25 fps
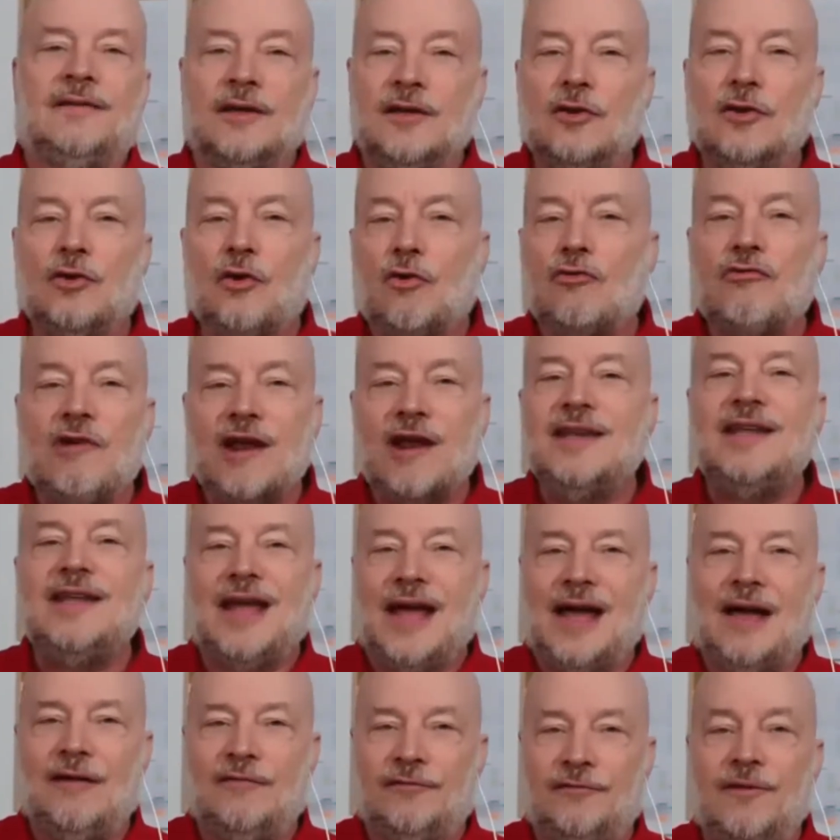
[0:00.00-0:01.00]
and you'll already
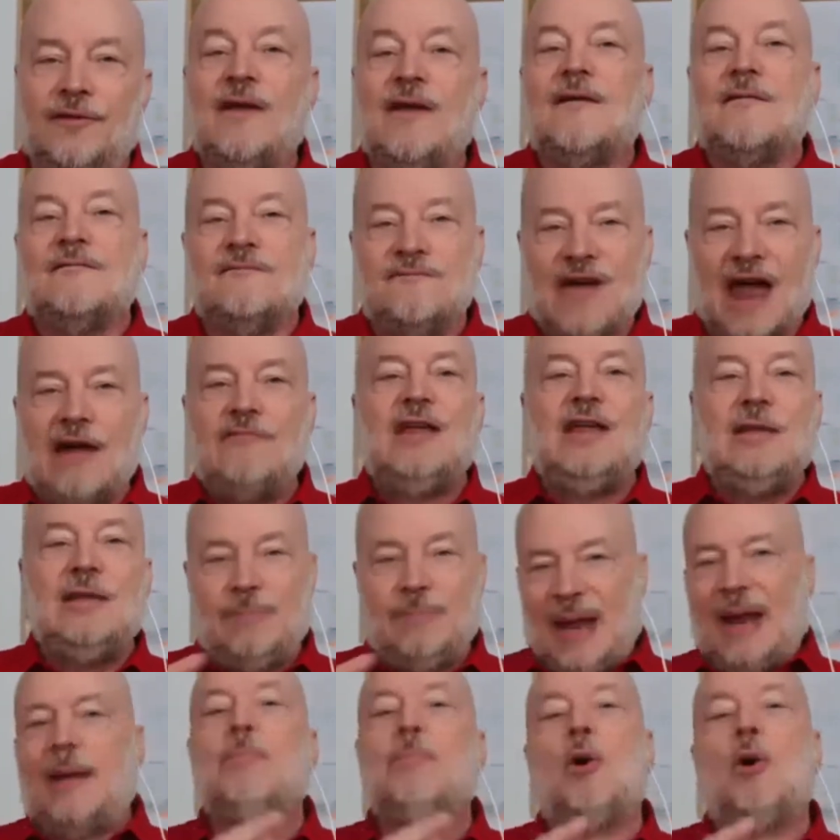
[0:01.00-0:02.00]
have very
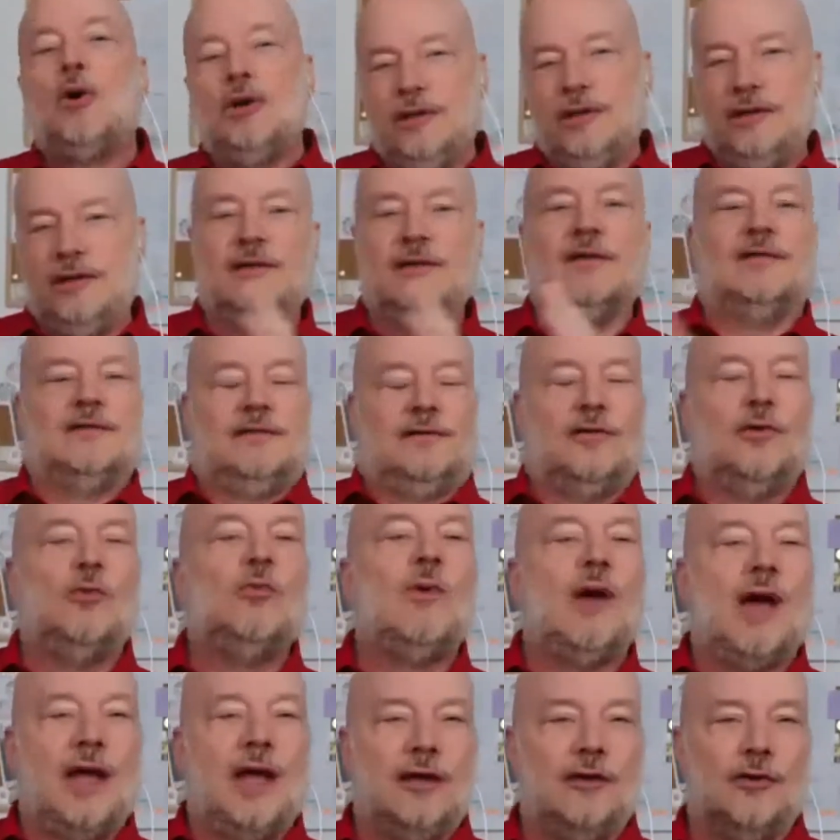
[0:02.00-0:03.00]
big pointers to
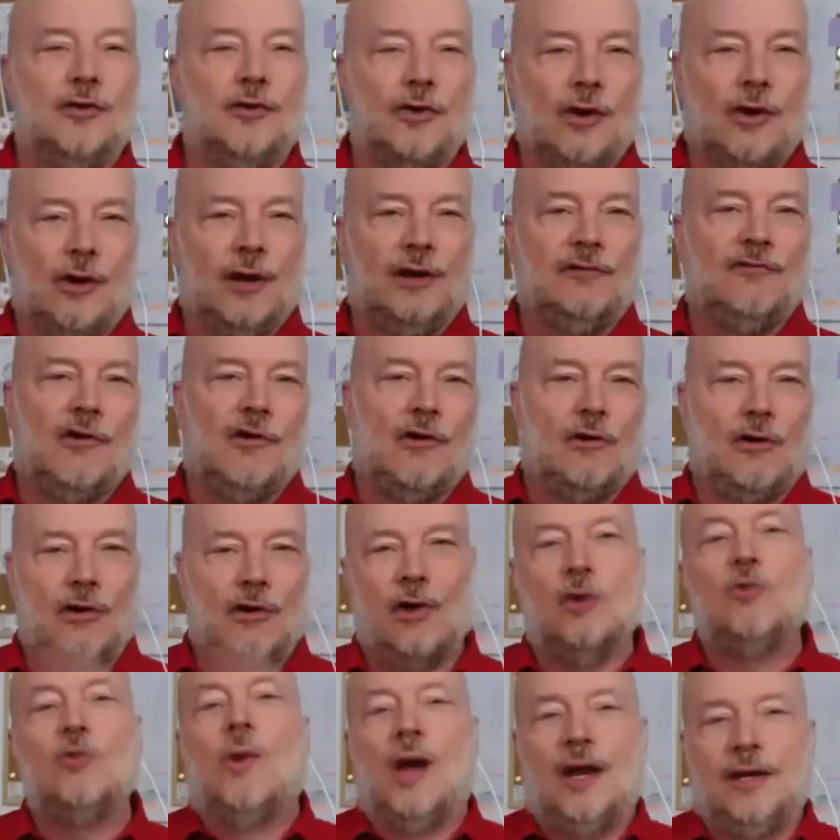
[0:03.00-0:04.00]
where you're going wrong
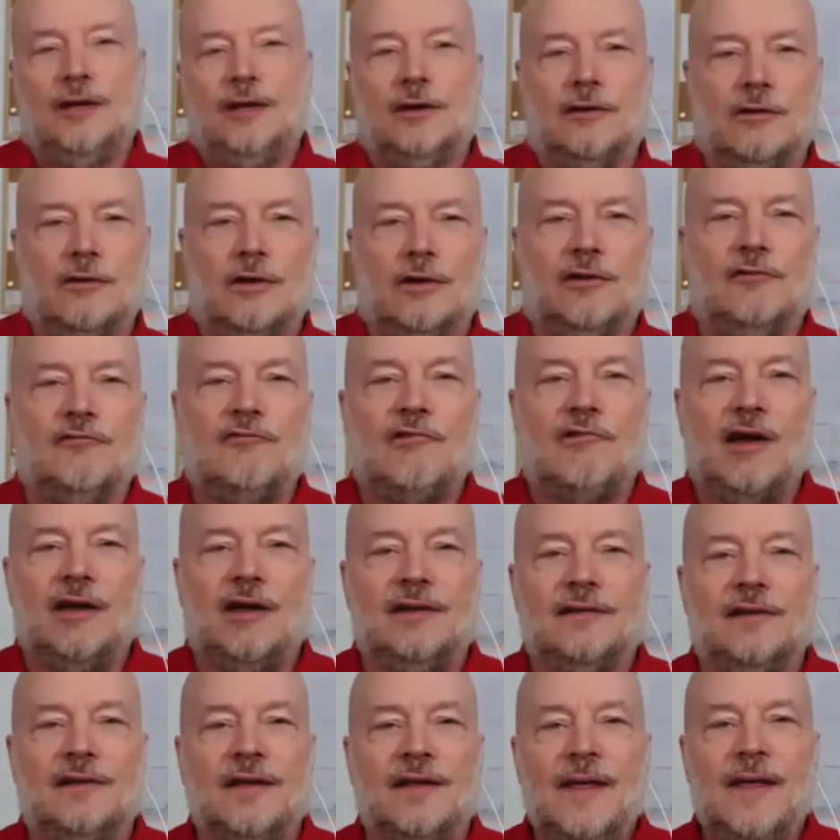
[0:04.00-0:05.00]
and where you're going
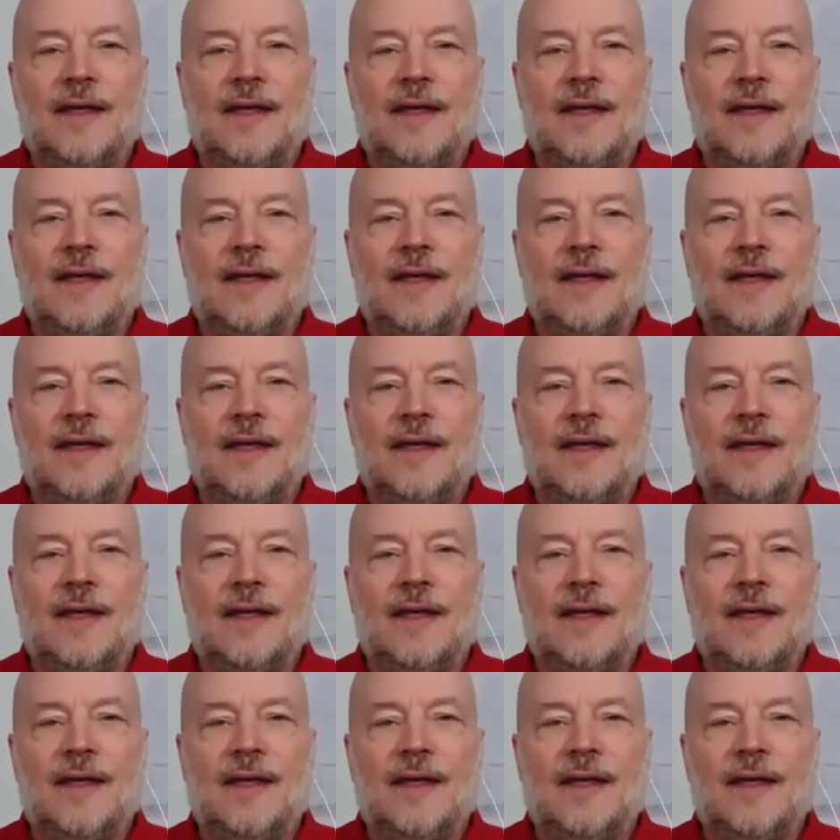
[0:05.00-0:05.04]
right.